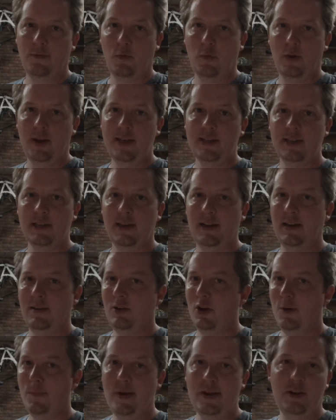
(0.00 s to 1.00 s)
reason,
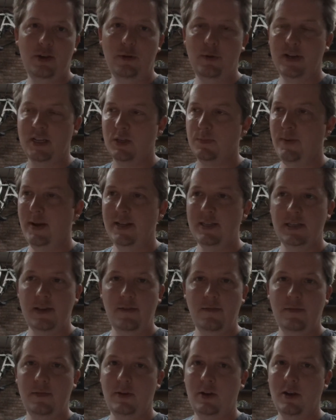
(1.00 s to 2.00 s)
could be too
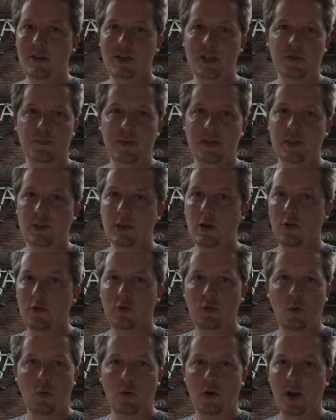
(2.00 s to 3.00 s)
expensive, could just be so
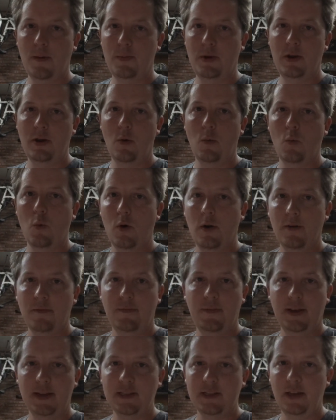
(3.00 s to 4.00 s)
torn up you don't want to
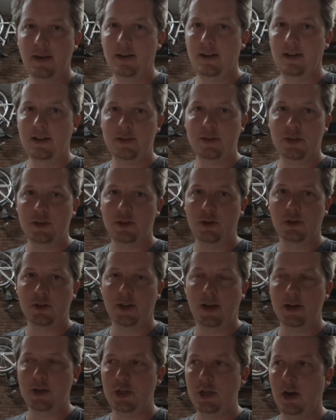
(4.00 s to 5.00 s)
fix it, it just looks
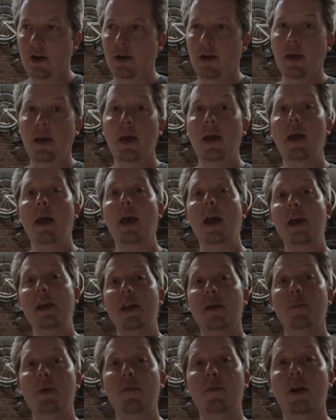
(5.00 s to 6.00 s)
like junk, and you
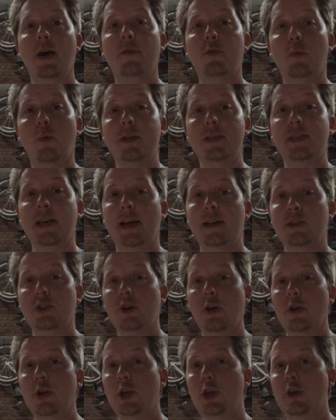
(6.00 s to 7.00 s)
can move it off to one side and
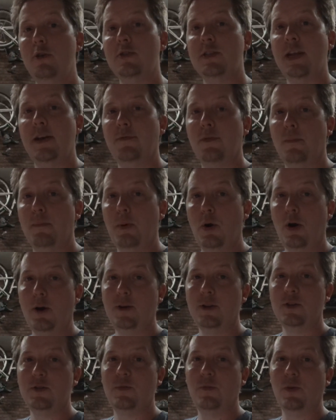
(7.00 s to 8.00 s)
start using it for
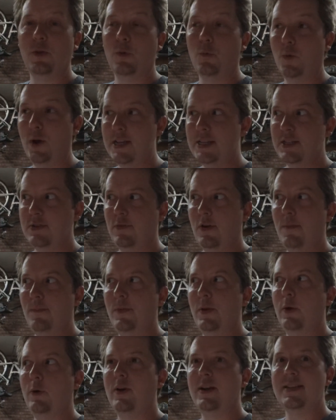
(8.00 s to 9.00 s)
parts for the rest of them
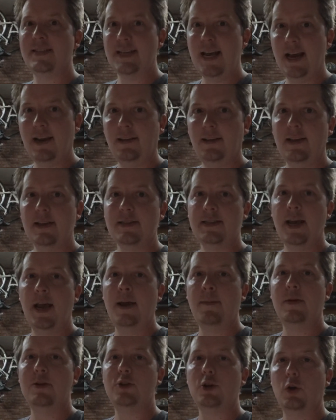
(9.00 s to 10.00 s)
that are exactly the
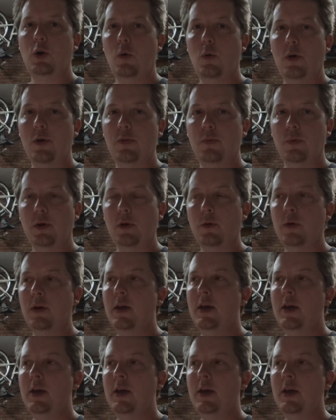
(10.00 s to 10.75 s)
same that you're going through.